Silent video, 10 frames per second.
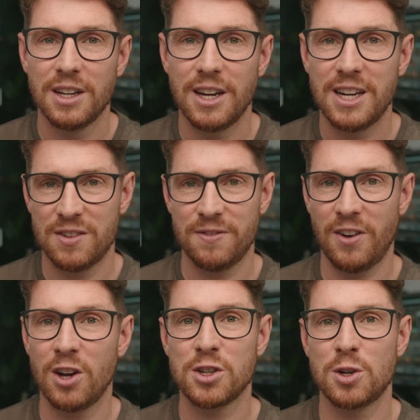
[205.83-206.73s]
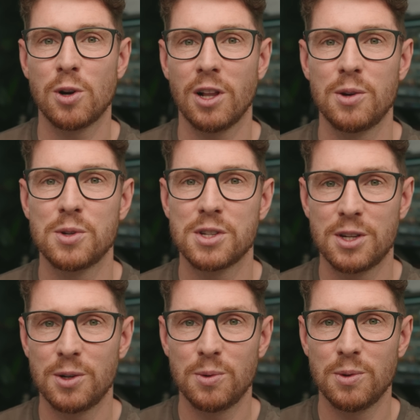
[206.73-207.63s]
is far too close
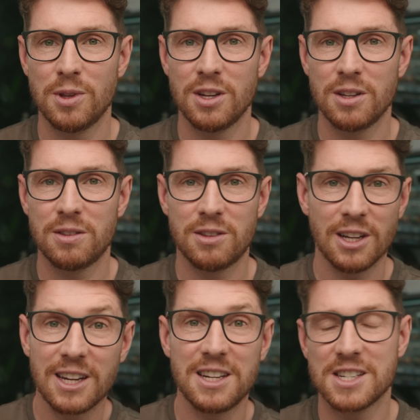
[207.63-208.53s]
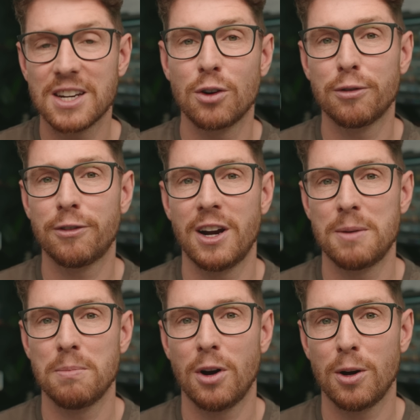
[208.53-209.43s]
to the delete single
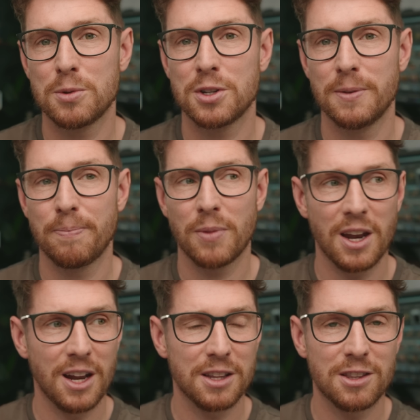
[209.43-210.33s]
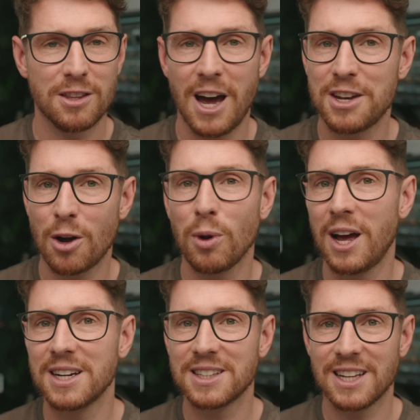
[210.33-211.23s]
frame option. And I don't
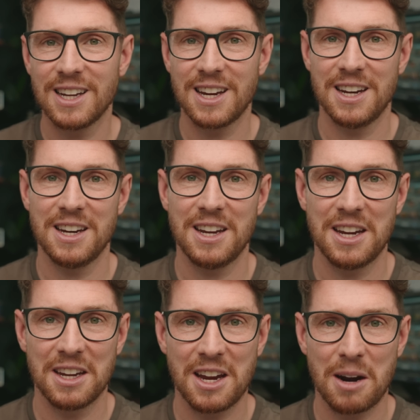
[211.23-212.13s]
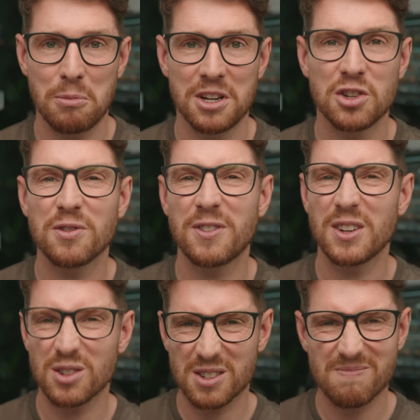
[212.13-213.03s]
like deleting in camera. It just
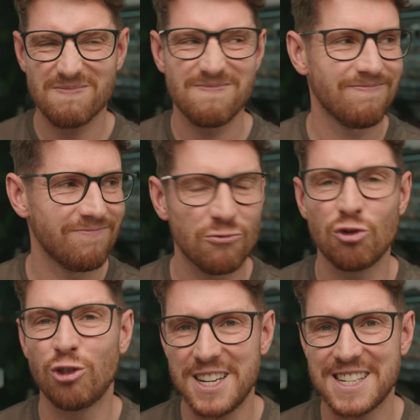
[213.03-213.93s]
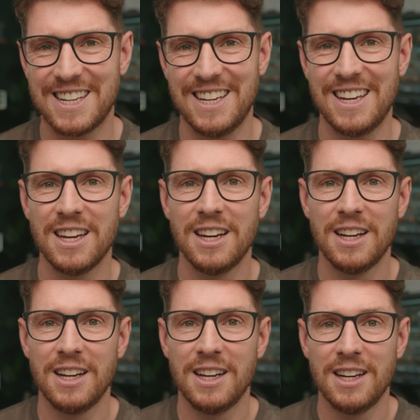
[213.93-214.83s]
feels risky.
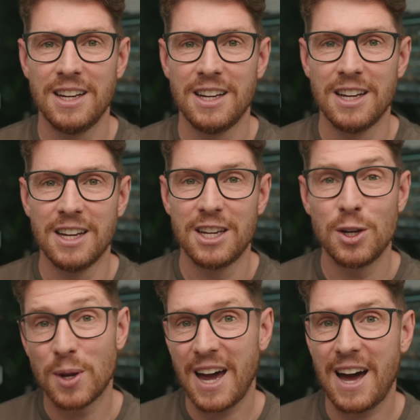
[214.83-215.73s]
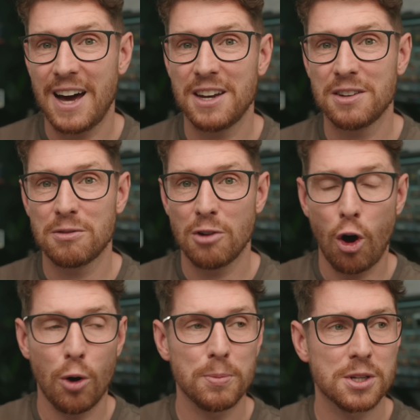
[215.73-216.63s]
You can
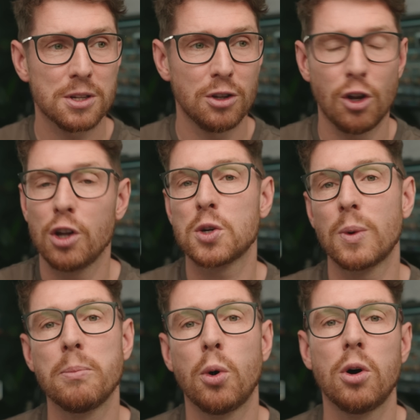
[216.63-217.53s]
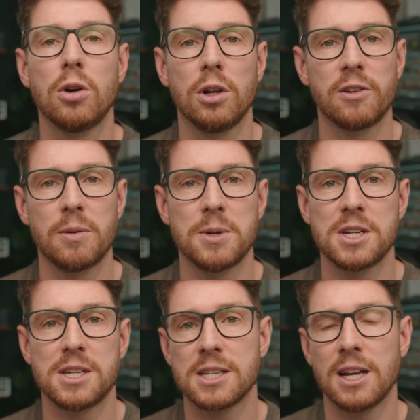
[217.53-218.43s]
opt not to import all your
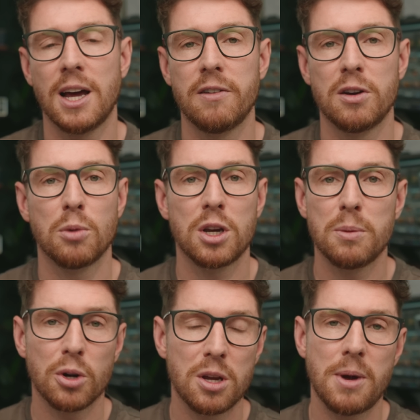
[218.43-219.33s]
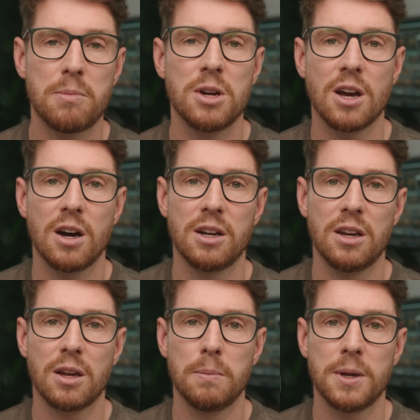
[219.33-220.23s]
images into Lightroom when you put your memory card in
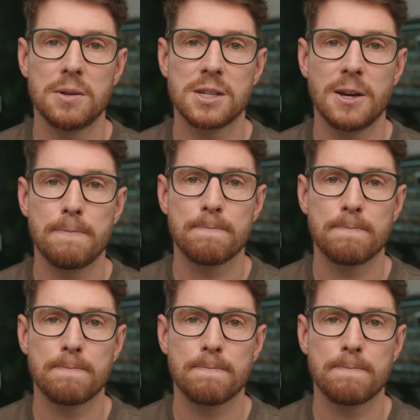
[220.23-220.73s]
your computer.